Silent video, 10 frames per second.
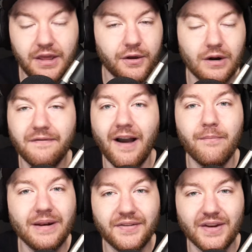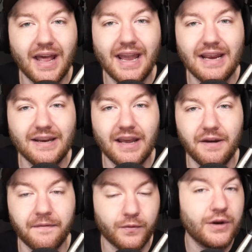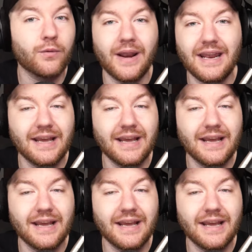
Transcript: 35 minutes a night and free reign